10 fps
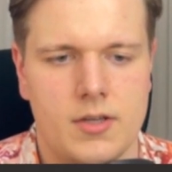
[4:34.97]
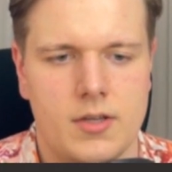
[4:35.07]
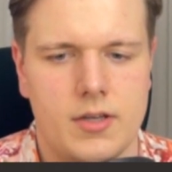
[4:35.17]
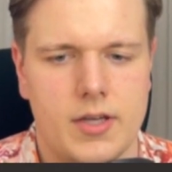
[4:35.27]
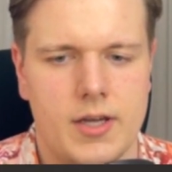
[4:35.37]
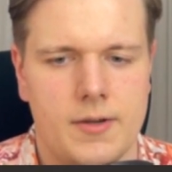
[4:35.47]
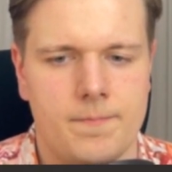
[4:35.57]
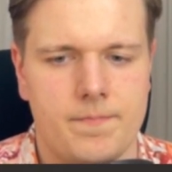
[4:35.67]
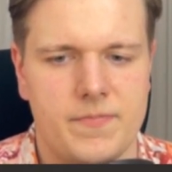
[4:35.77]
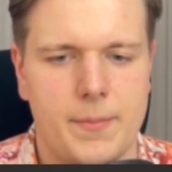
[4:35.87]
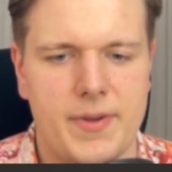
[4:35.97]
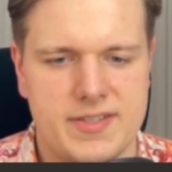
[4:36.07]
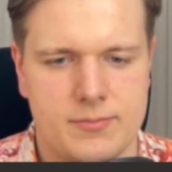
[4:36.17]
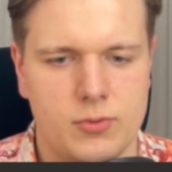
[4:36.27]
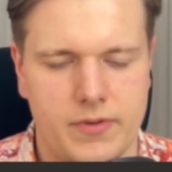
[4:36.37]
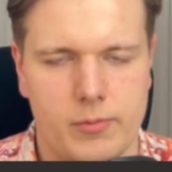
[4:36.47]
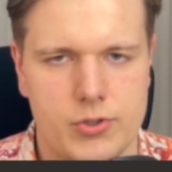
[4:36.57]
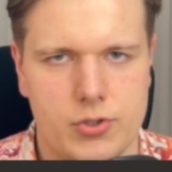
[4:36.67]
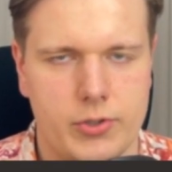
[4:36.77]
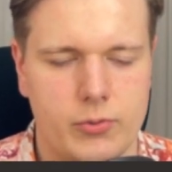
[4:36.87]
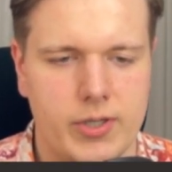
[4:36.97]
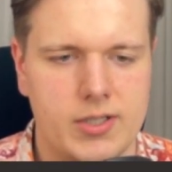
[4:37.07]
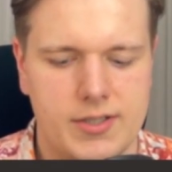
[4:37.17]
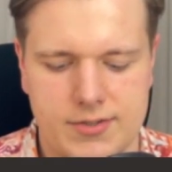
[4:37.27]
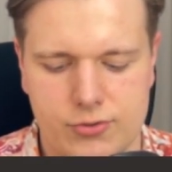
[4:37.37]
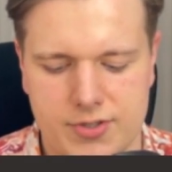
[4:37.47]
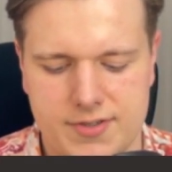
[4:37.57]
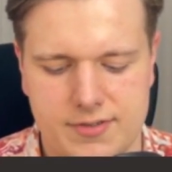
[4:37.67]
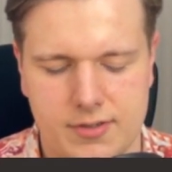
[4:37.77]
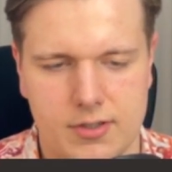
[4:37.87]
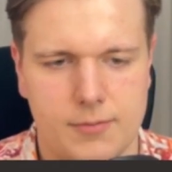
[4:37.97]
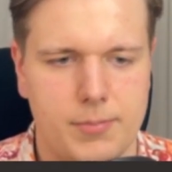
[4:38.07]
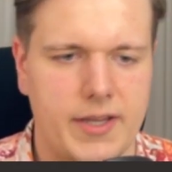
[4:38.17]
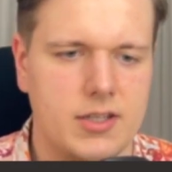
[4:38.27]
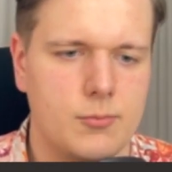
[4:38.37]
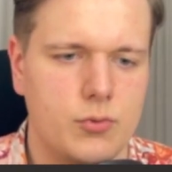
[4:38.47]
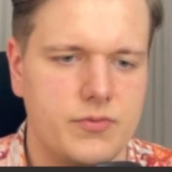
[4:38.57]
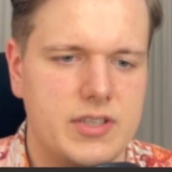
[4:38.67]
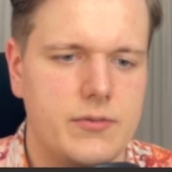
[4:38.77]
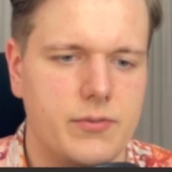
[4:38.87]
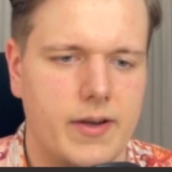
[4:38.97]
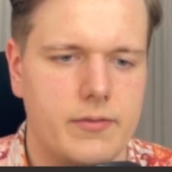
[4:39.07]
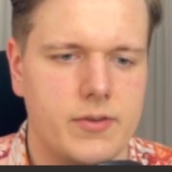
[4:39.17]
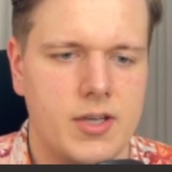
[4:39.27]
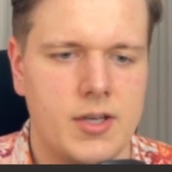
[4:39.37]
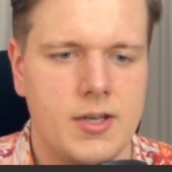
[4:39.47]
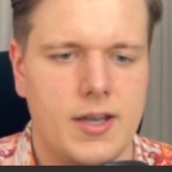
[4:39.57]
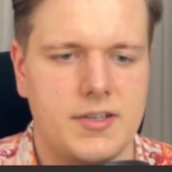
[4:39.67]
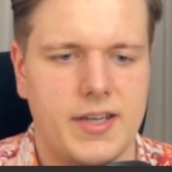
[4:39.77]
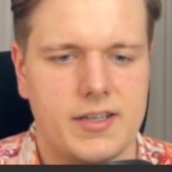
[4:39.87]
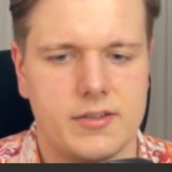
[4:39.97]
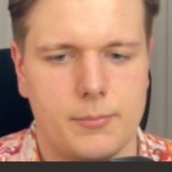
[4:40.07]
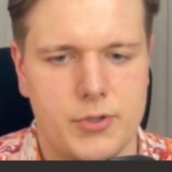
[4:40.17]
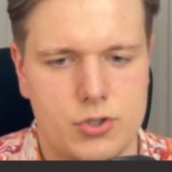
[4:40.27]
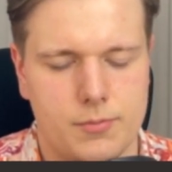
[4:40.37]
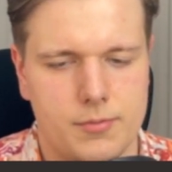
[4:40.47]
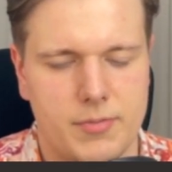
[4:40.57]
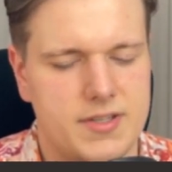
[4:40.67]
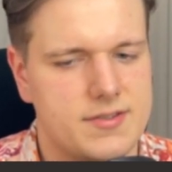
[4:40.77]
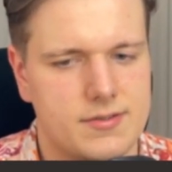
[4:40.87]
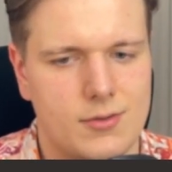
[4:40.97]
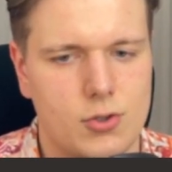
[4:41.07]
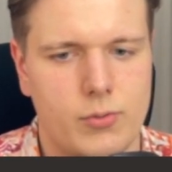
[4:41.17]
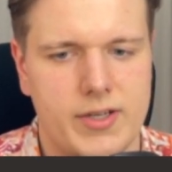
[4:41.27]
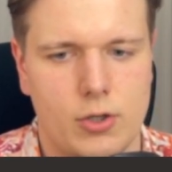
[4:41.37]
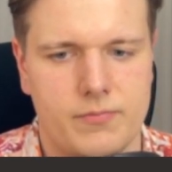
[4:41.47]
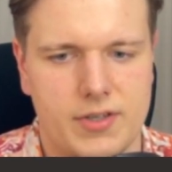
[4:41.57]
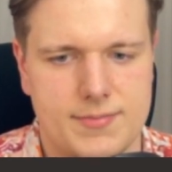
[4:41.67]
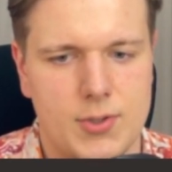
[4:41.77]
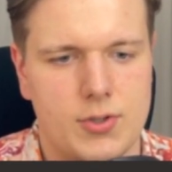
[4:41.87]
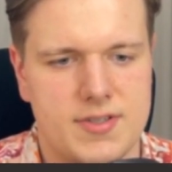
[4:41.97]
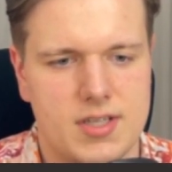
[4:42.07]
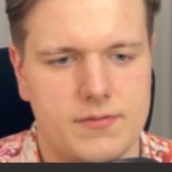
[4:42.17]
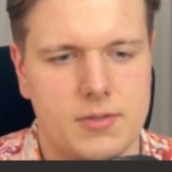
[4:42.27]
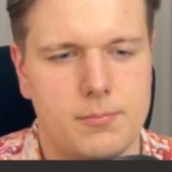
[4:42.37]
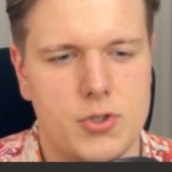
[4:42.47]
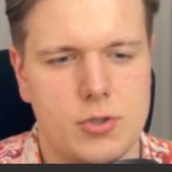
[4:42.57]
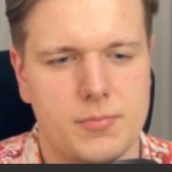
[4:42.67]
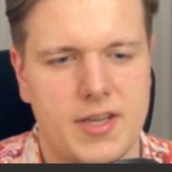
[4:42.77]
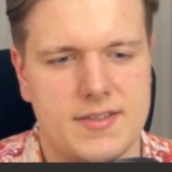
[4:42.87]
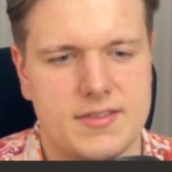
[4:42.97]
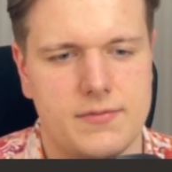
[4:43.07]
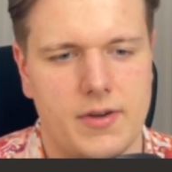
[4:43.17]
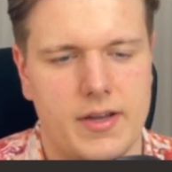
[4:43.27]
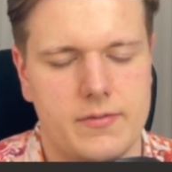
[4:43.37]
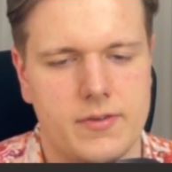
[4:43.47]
The best move I will show you quickly is just playing the move d5, attacking the bishop. But it's not quite obvious, because after bishop takes d5,